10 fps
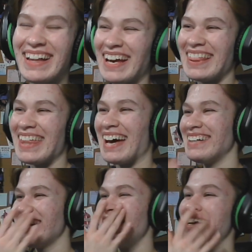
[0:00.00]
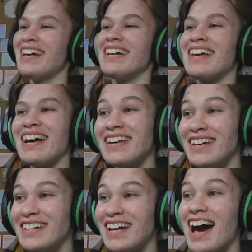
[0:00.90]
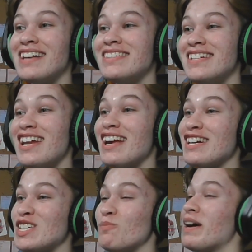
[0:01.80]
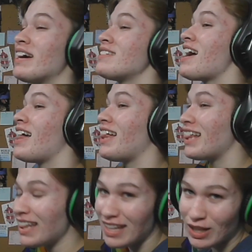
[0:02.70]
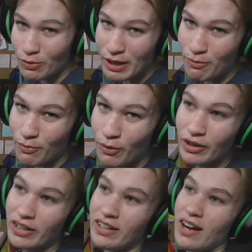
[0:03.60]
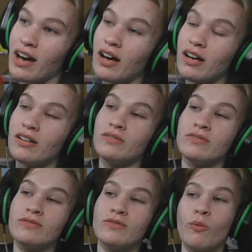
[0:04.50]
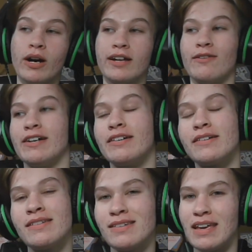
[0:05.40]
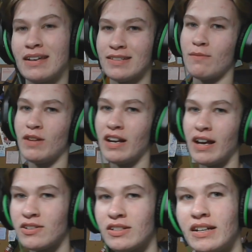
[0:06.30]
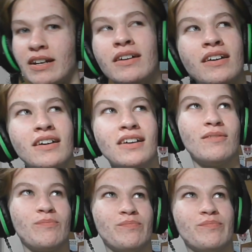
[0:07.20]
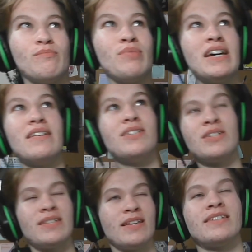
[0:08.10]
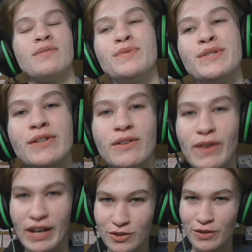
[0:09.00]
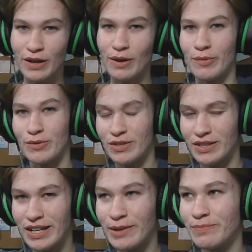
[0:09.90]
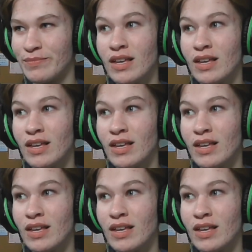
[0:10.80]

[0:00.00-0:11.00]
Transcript: like that. Kagehina, I did expect a little bit more of waterworks, except not actually. But just some sort of extra emotion there.